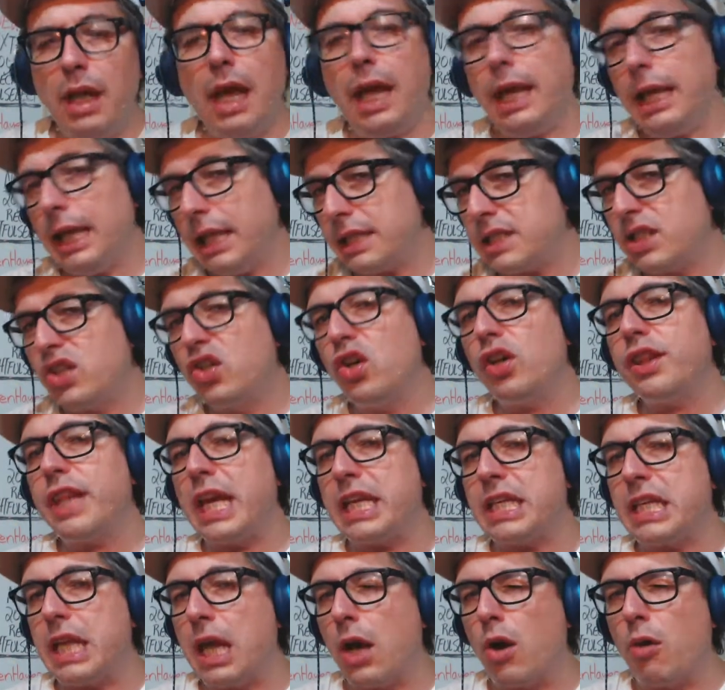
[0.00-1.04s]
It's good
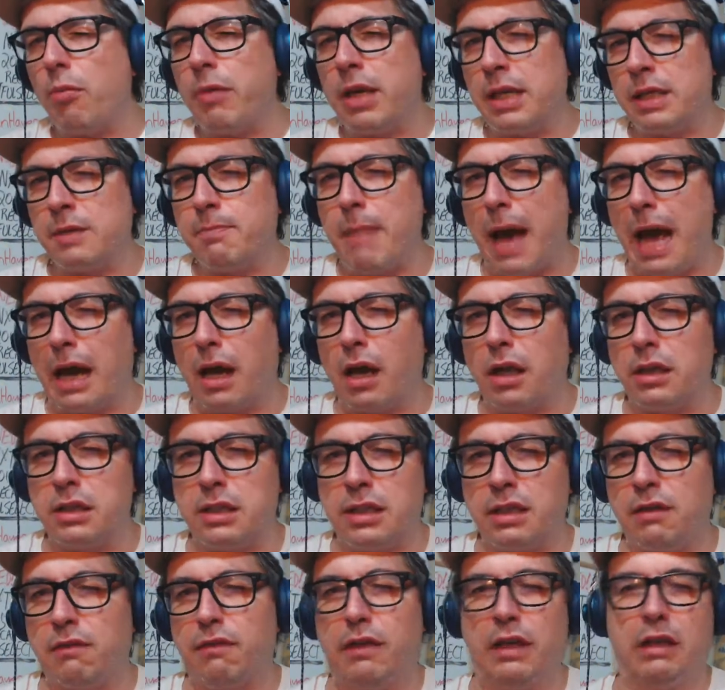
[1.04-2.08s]
that Naomi is back on
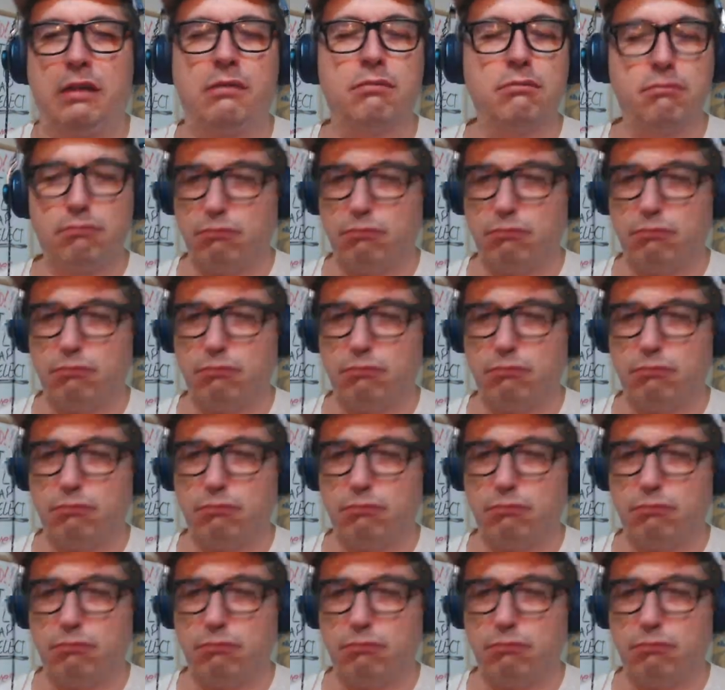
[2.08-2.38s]
TV.